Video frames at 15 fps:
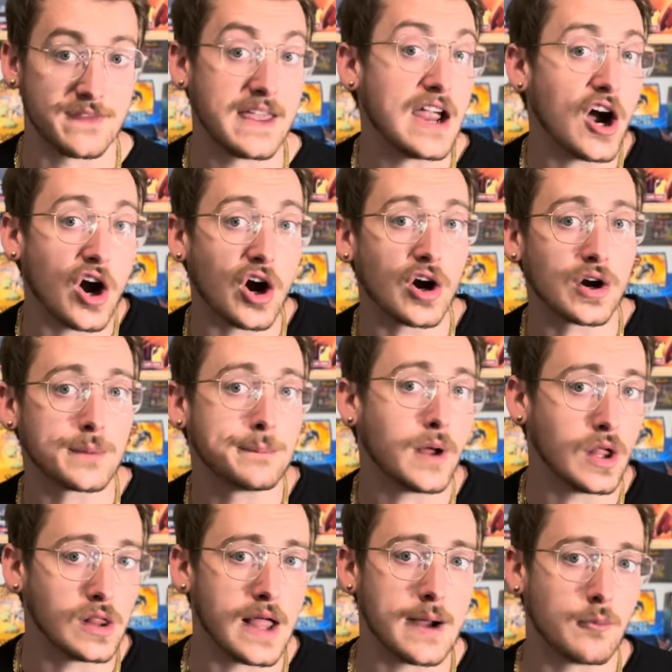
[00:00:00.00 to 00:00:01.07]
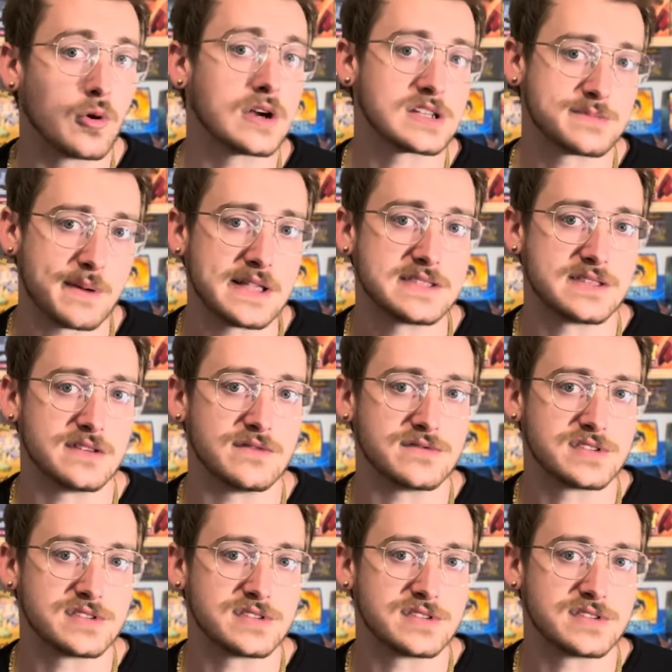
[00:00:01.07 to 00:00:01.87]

They are a lot more expensive,